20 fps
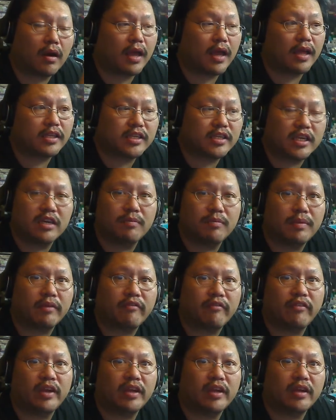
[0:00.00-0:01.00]
Okay, that's
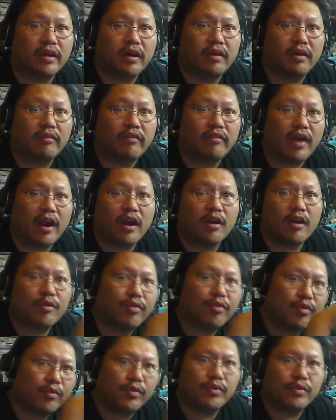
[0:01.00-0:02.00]
cubic feet of
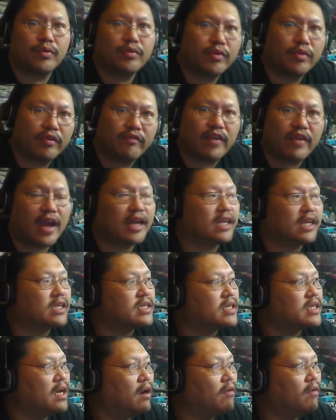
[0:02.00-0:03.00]
air through the
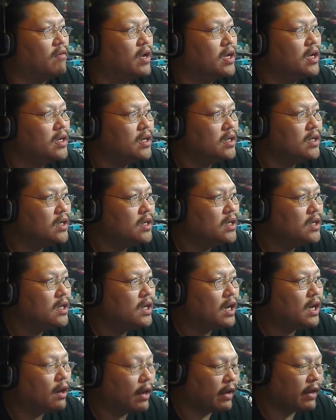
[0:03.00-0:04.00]
fan itself.
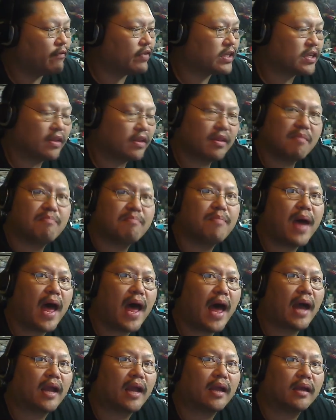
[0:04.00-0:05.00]
If it's on the
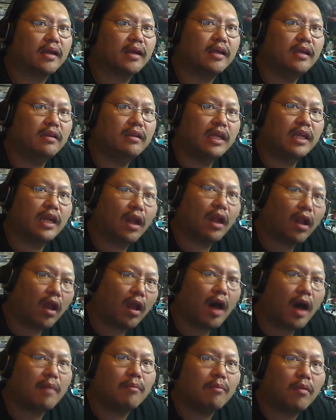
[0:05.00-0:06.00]
back, you need
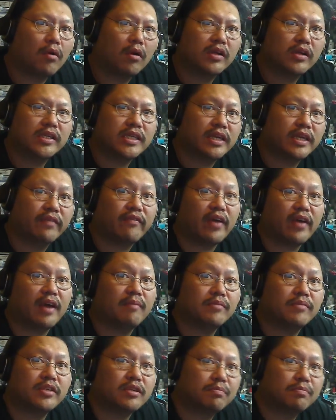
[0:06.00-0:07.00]
a lot more
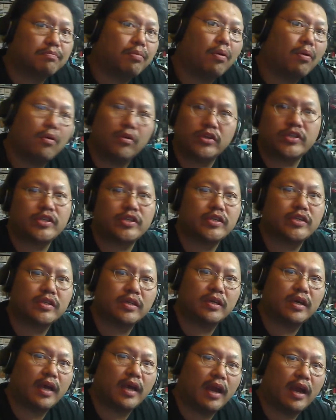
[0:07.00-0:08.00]
CFMs to
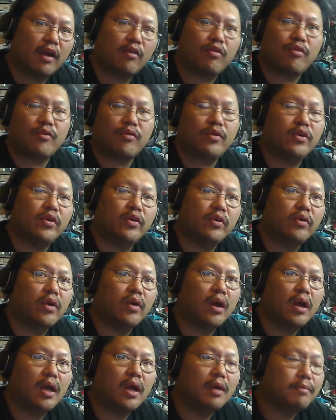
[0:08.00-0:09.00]
push the air
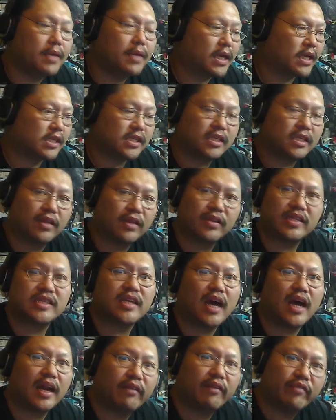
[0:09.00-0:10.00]
through because it's
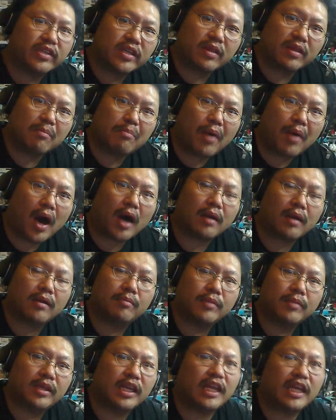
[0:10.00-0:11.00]
on the side. If it's on the
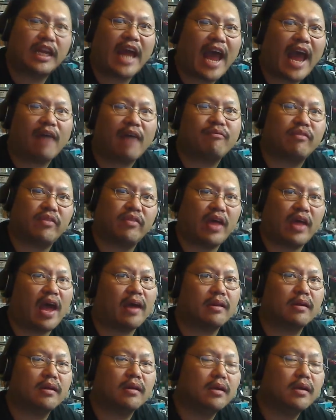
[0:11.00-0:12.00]
bottom, you need half of
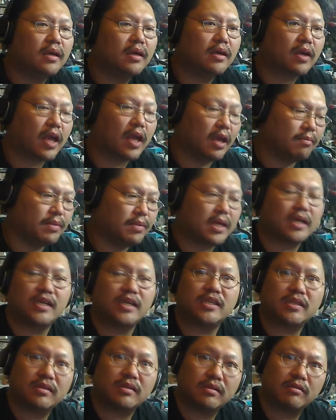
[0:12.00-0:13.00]
that. Okay,
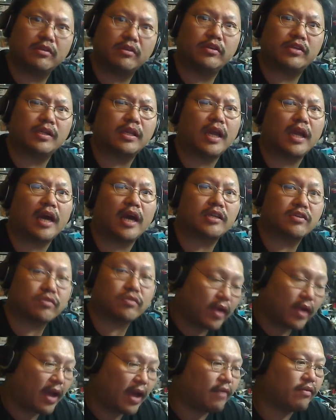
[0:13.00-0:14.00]
because using
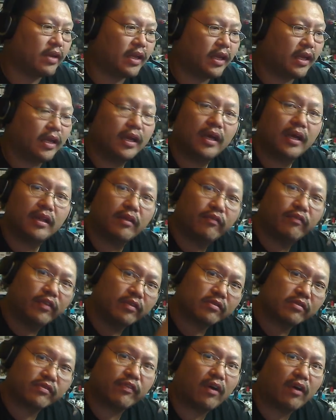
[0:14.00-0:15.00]
natural gravity,
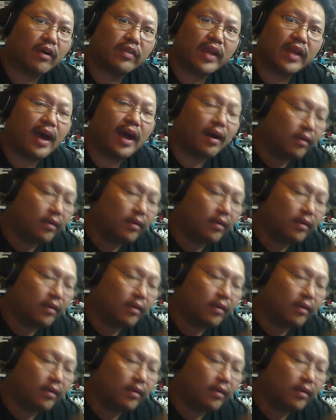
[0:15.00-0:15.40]
the fumes fall